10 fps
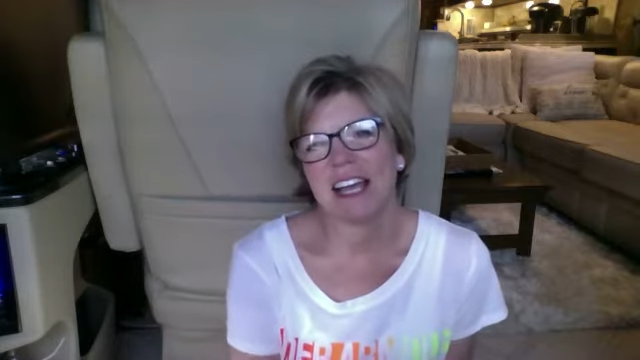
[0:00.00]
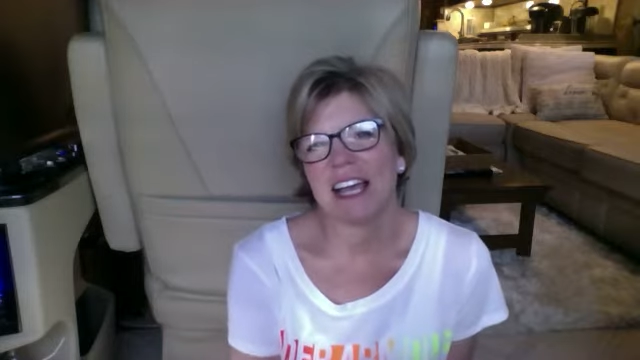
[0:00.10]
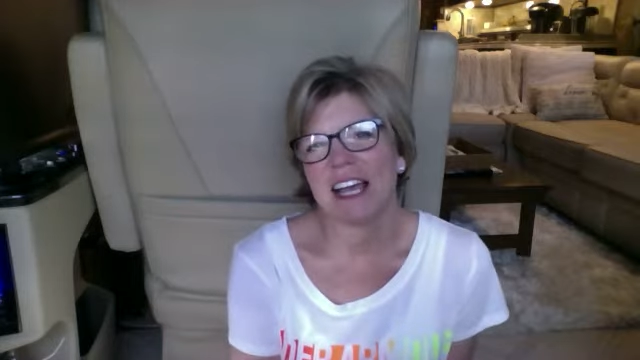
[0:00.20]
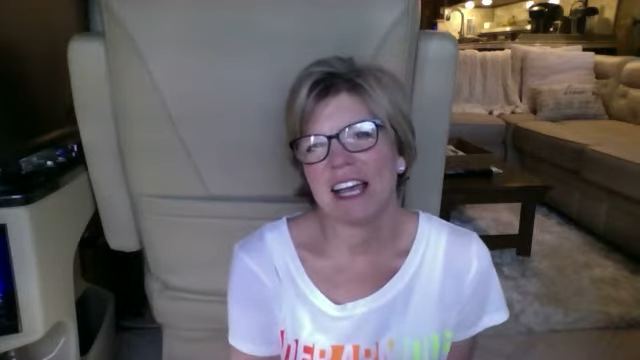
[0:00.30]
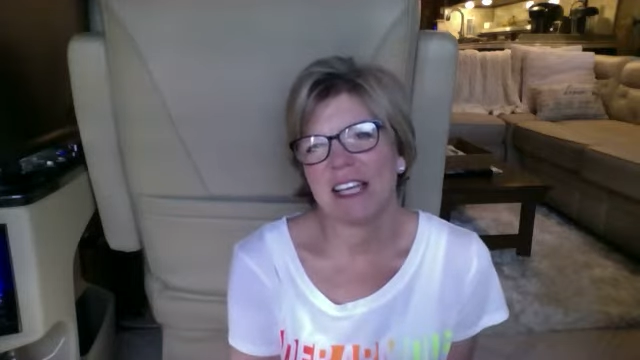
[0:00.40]

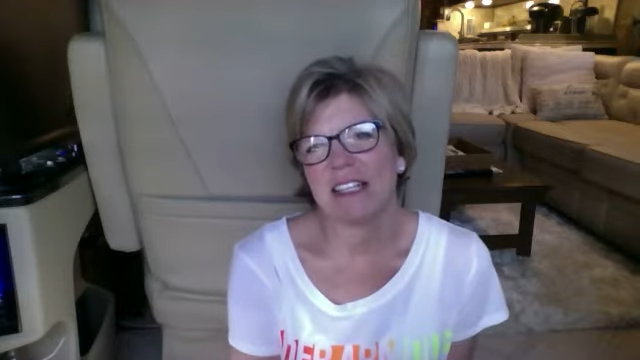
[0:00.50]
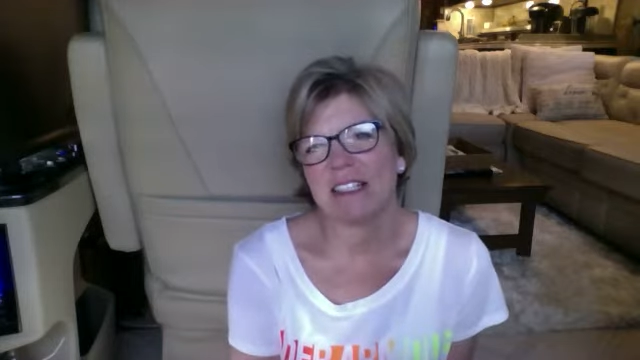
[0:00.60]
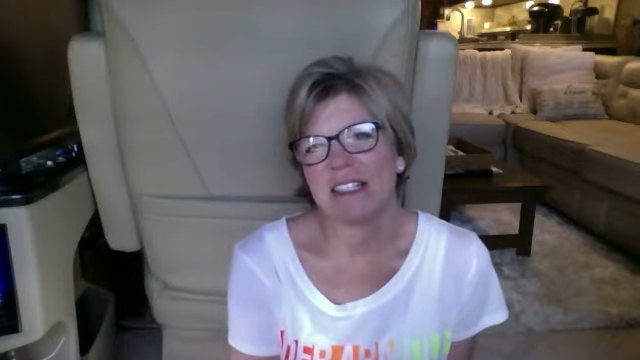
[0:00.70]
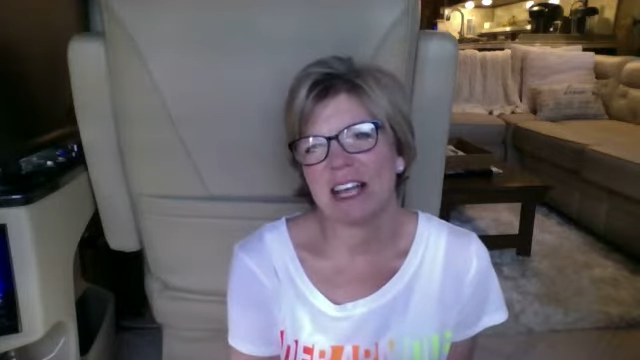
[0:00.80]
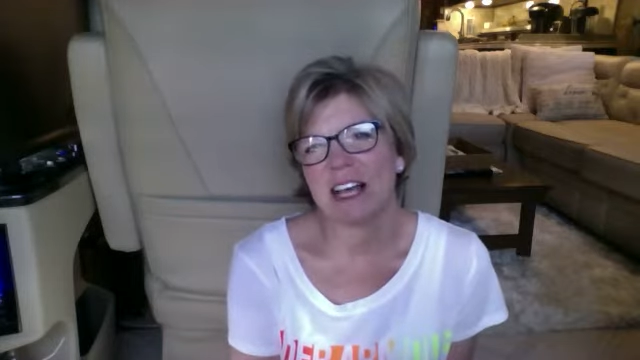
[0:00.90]

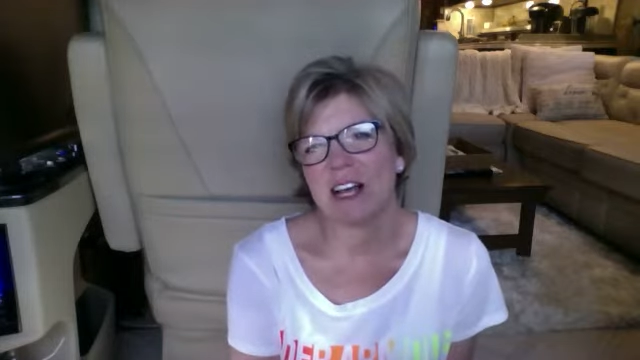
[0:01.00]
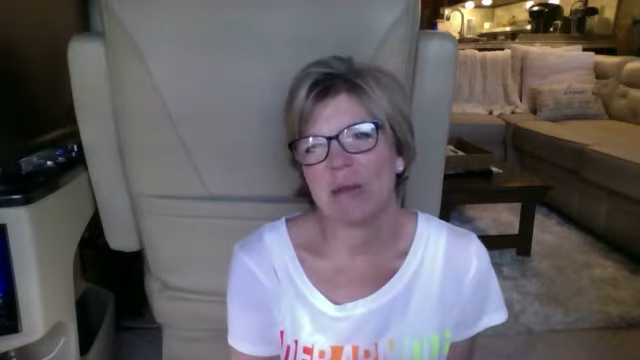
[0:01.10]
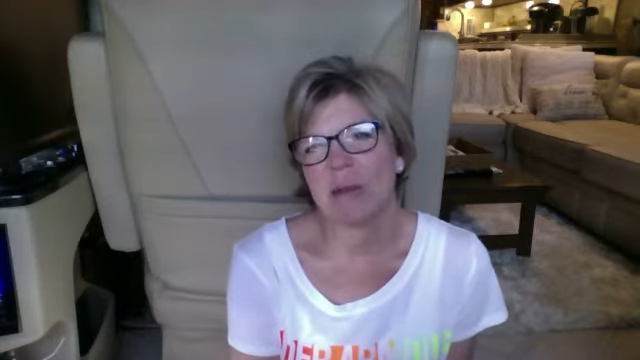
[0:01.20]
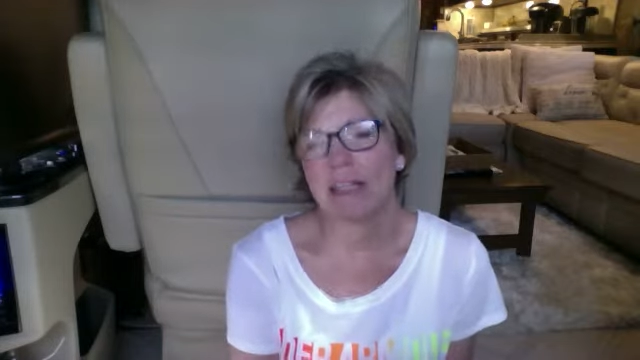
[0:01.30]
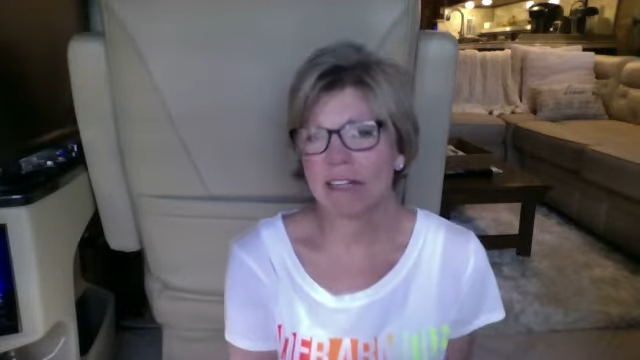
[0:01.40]
as
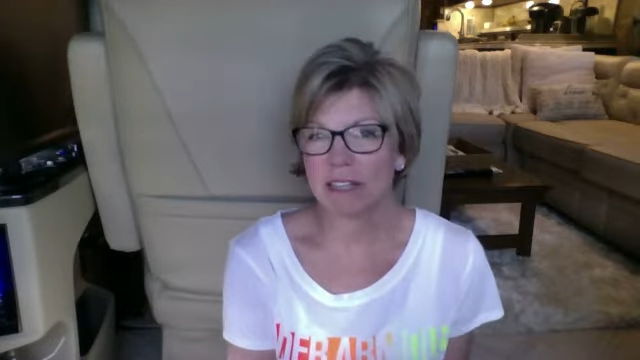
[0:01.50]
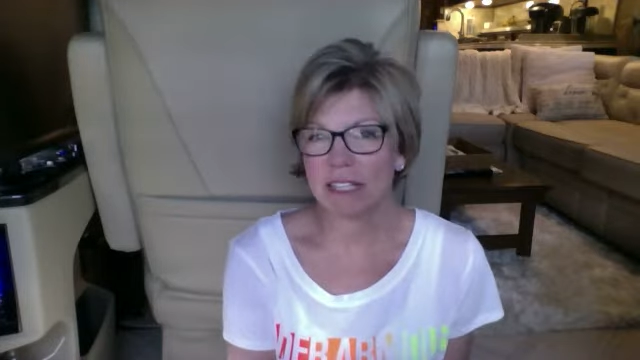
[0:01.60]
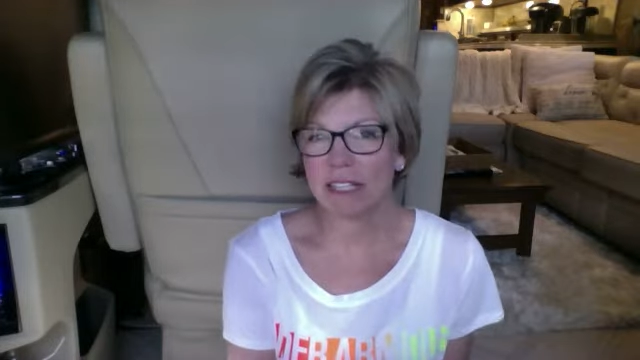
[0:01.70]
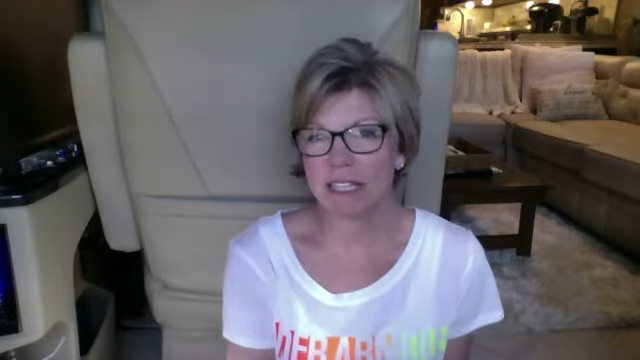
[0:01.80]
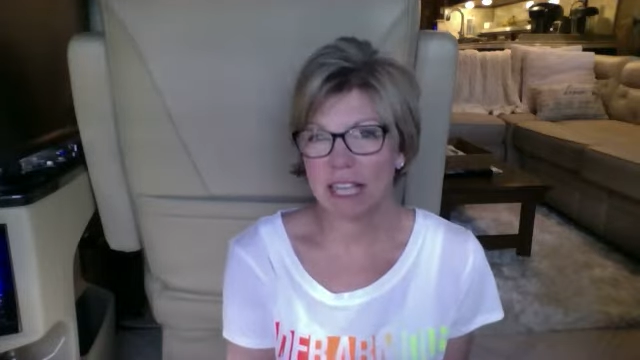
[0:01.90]
I get
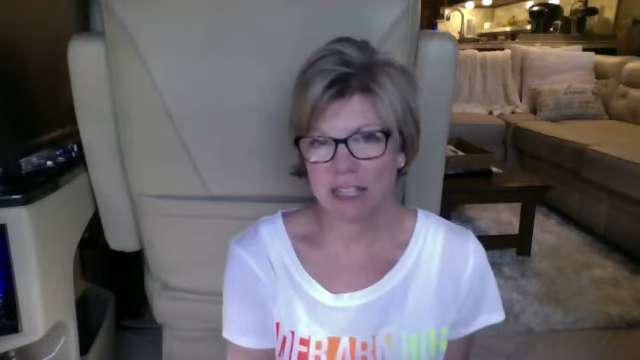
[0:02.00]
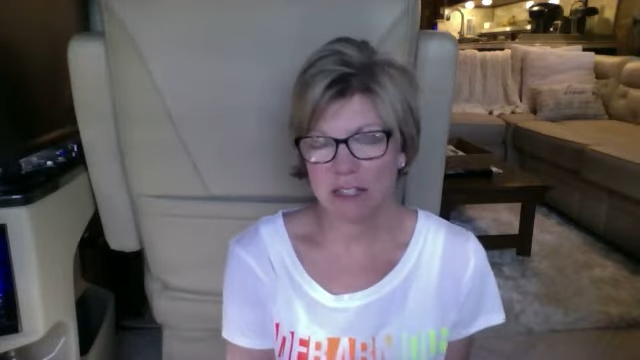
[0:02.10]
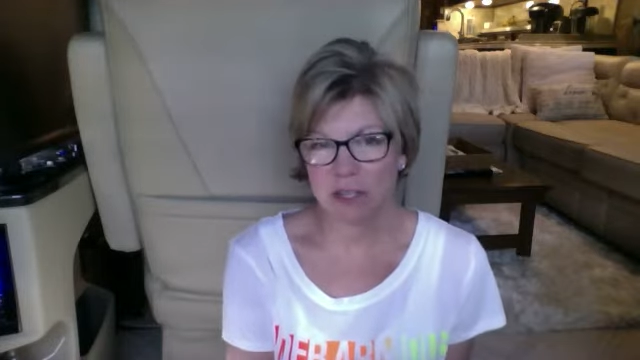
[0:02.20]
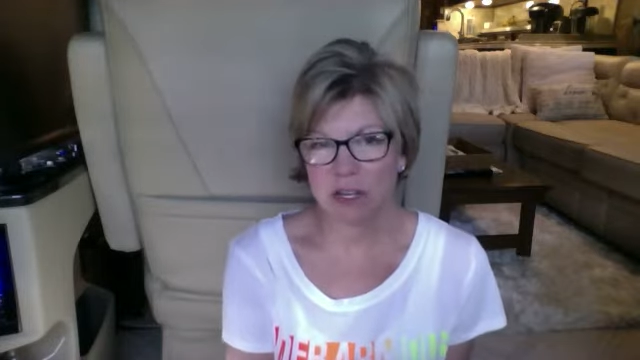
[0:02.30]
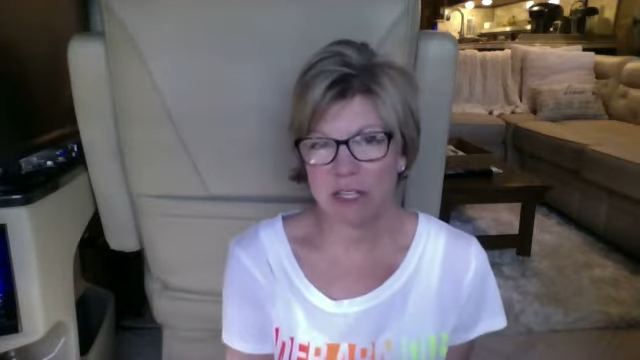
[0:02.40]
ready to
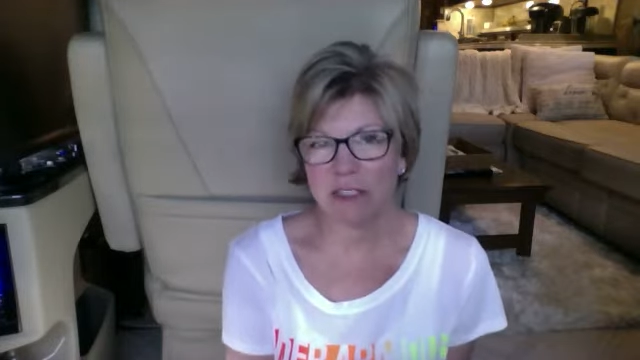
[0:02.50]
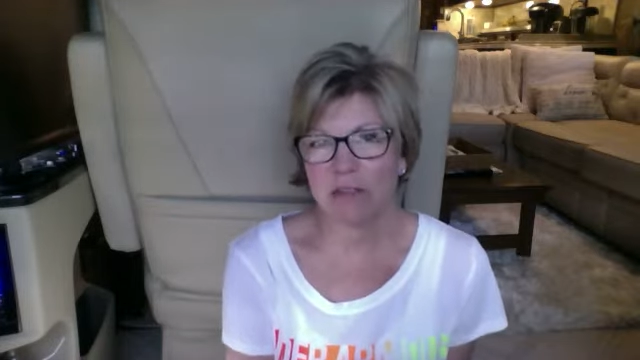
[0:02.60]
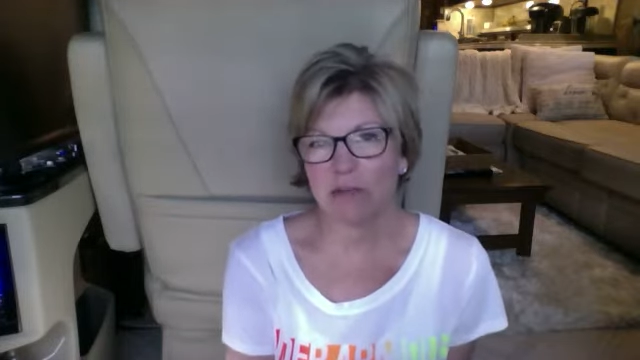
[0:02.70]
cast on